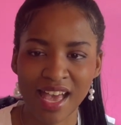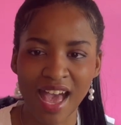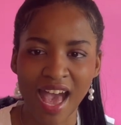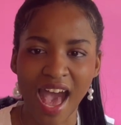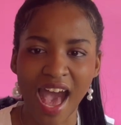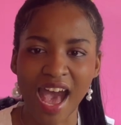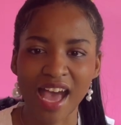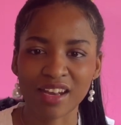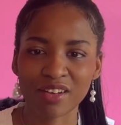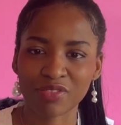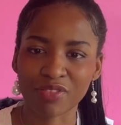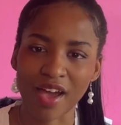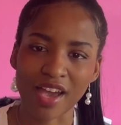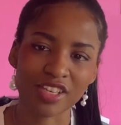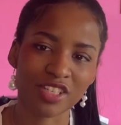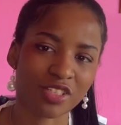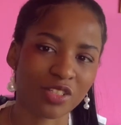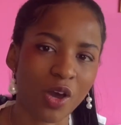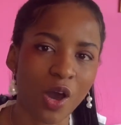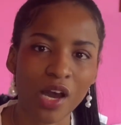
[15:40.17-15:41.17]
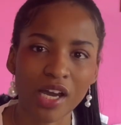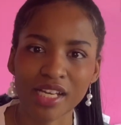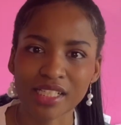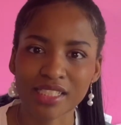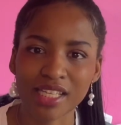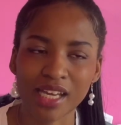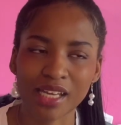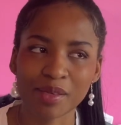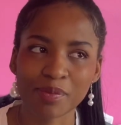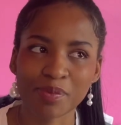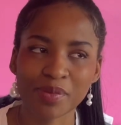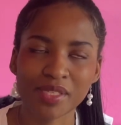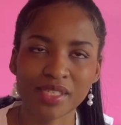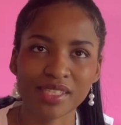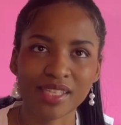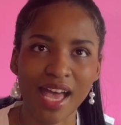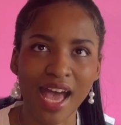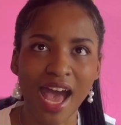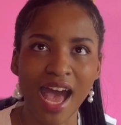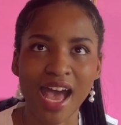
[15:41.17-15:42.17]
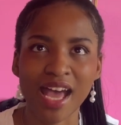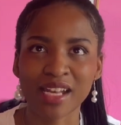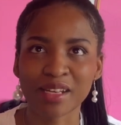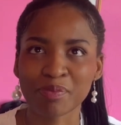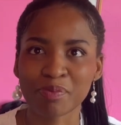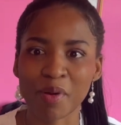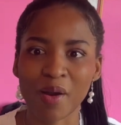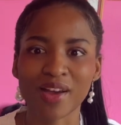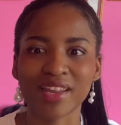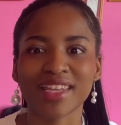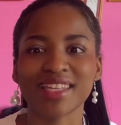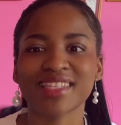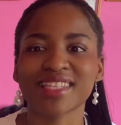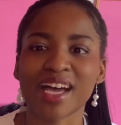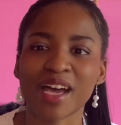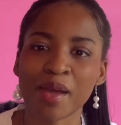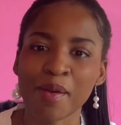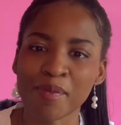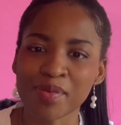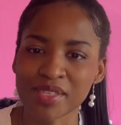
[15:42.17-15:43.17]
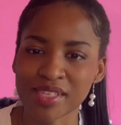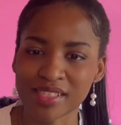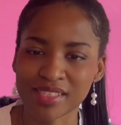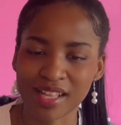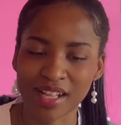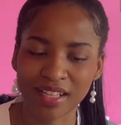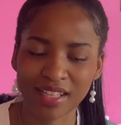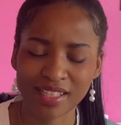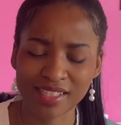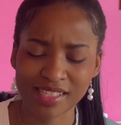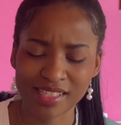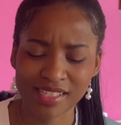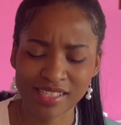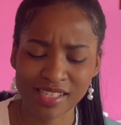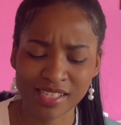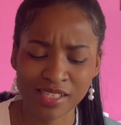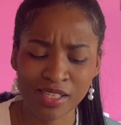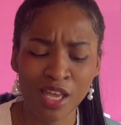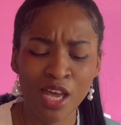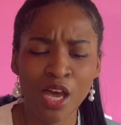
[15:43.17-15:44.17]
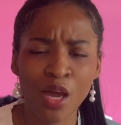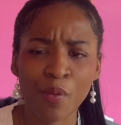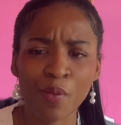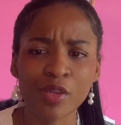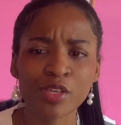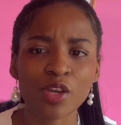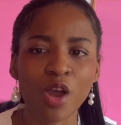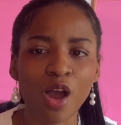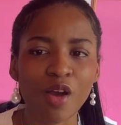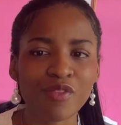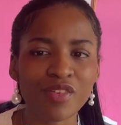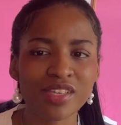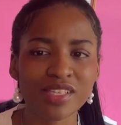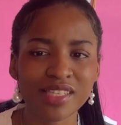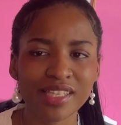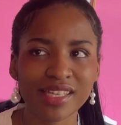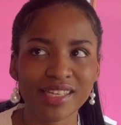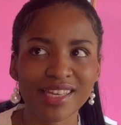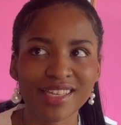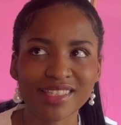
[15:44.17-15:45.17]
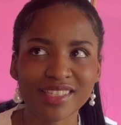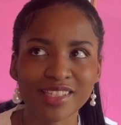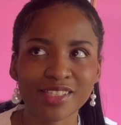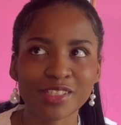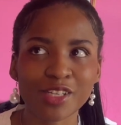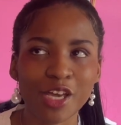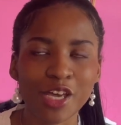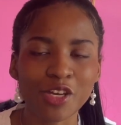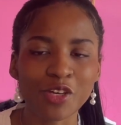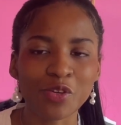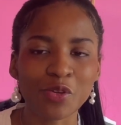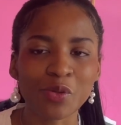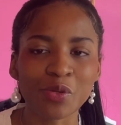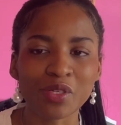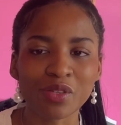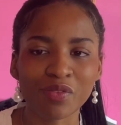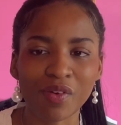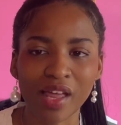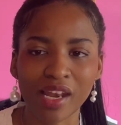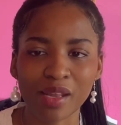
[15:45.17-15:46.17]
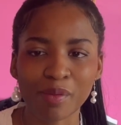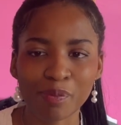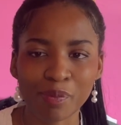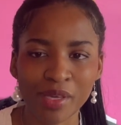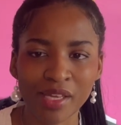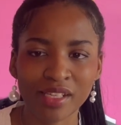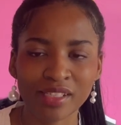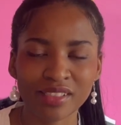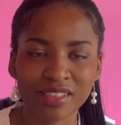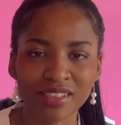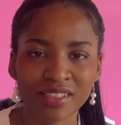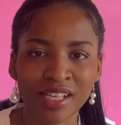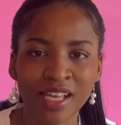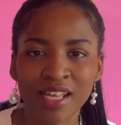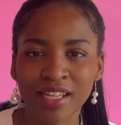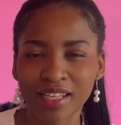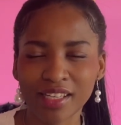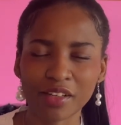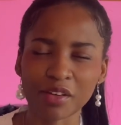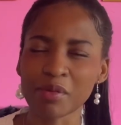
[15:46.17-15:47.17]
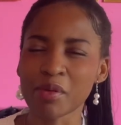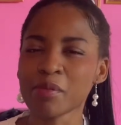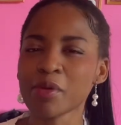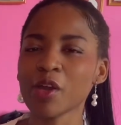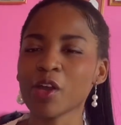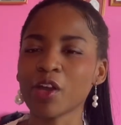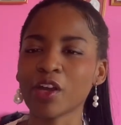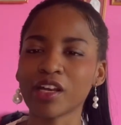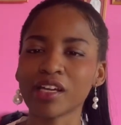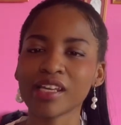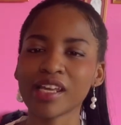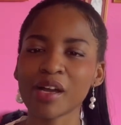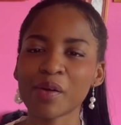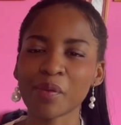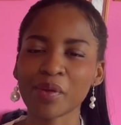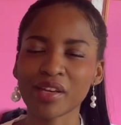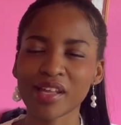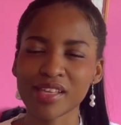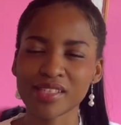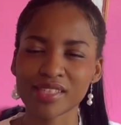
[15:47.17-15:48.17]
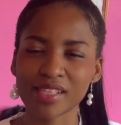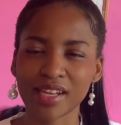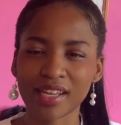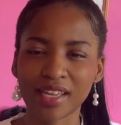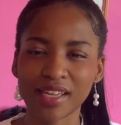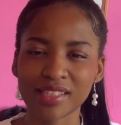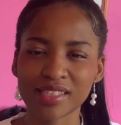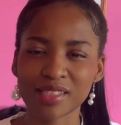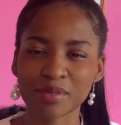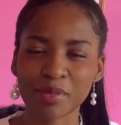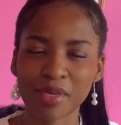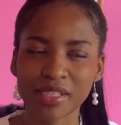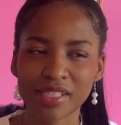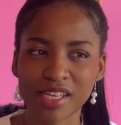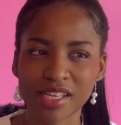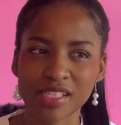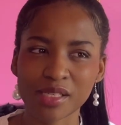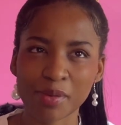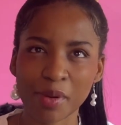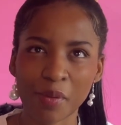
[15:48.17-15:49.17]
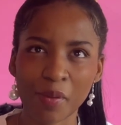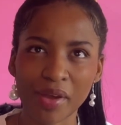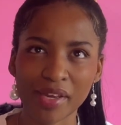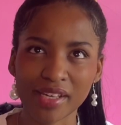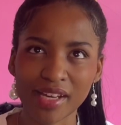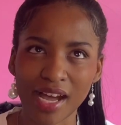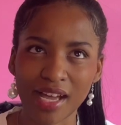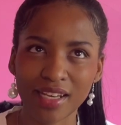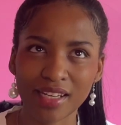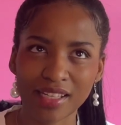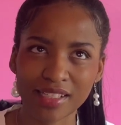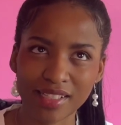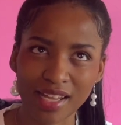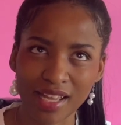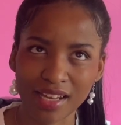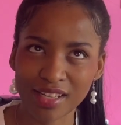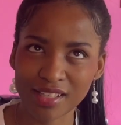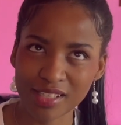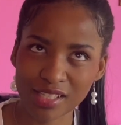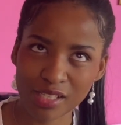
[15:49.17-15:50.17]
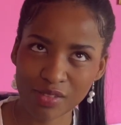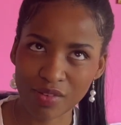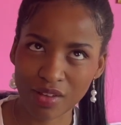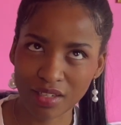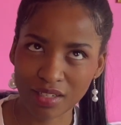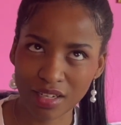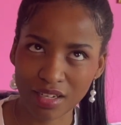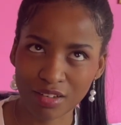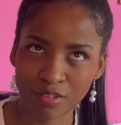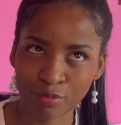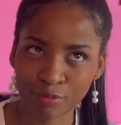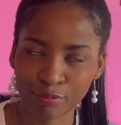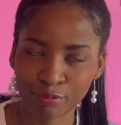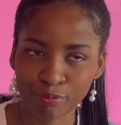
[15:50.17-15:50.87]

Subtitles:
and fashion archetypes and body types and style essences, which obviously isn't a new development. Like, remember earlier when I said I had some ideas about why color analysis fell out of